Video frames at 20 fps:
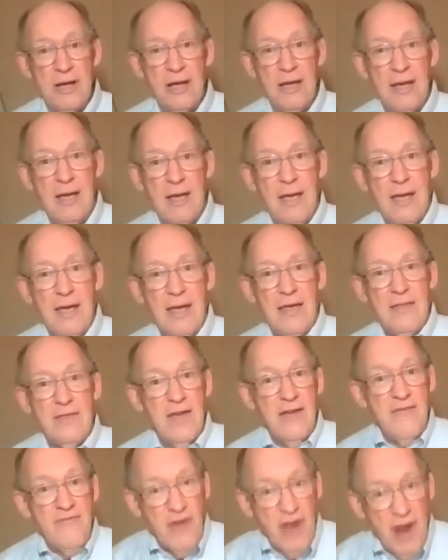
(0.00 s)
and
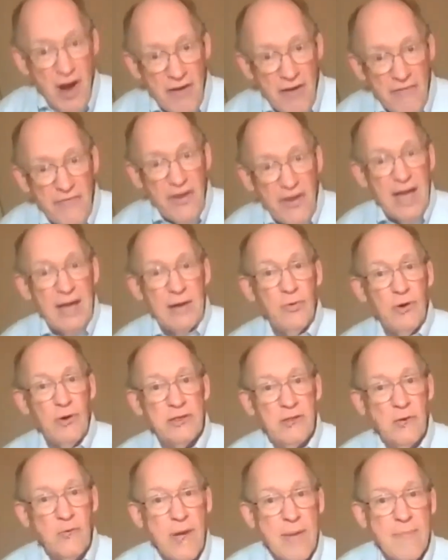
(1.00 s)
they verified
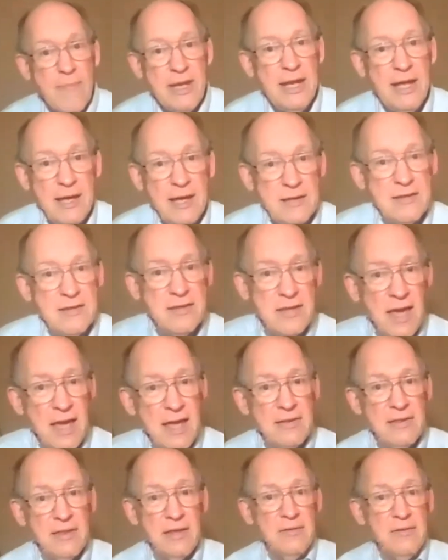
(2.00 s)
what the women had
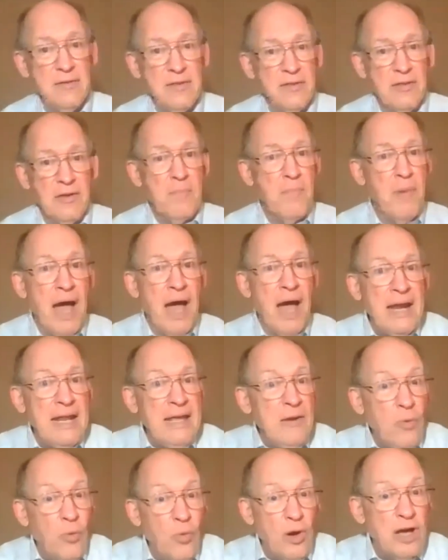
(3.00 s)
said that the
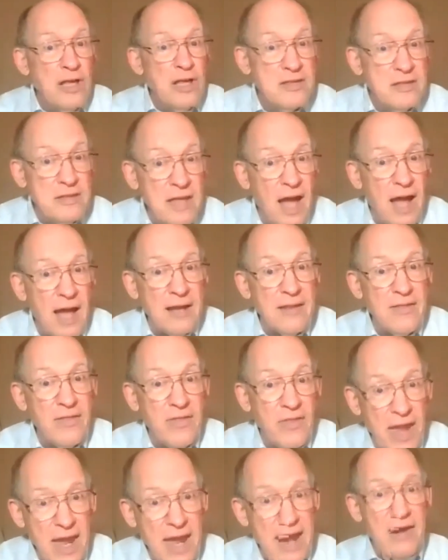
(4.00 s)
body was not
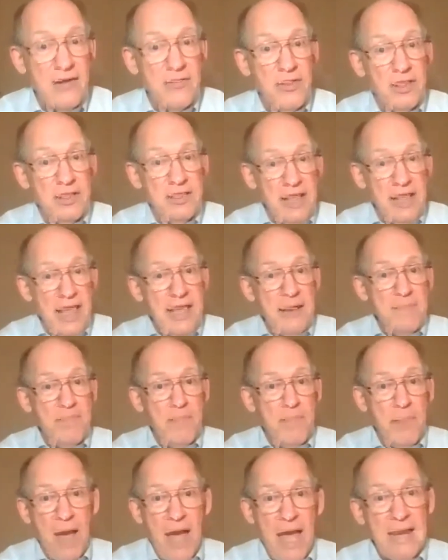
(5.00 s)
there, the
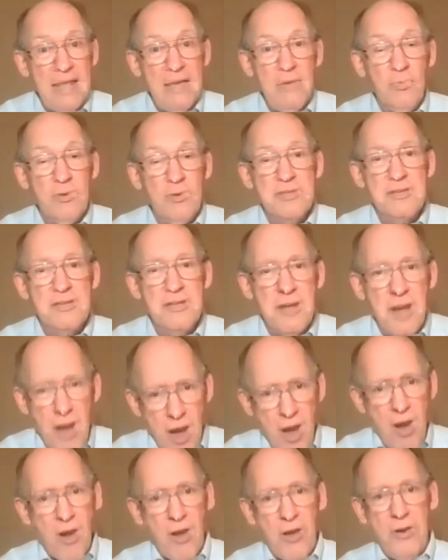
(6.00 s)
dead body was
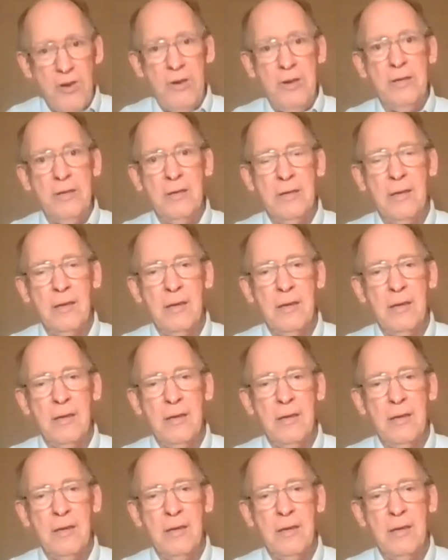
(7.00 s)
gone.